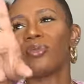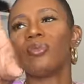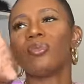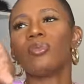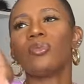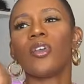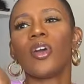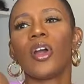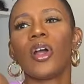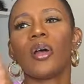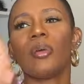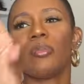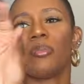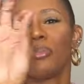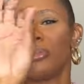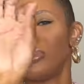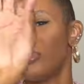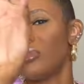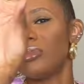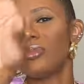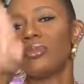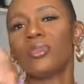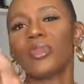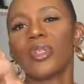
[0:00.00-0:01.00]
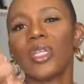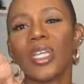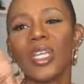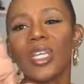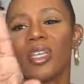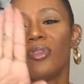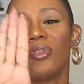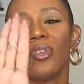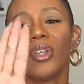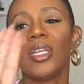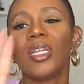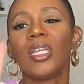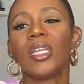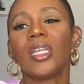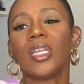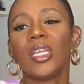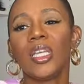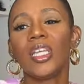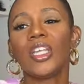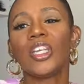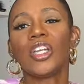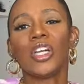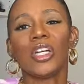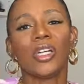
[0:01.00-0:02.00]
From even
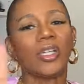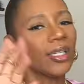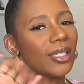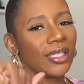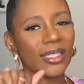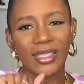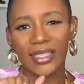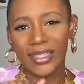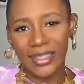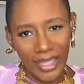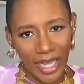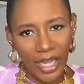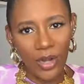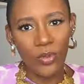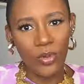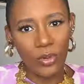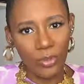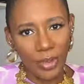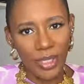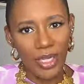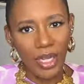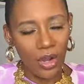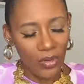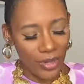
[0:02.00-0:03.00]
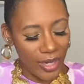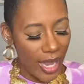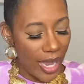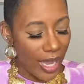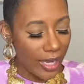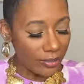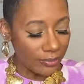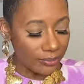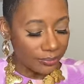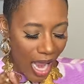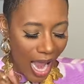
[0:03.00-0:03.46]
here, they will be okay.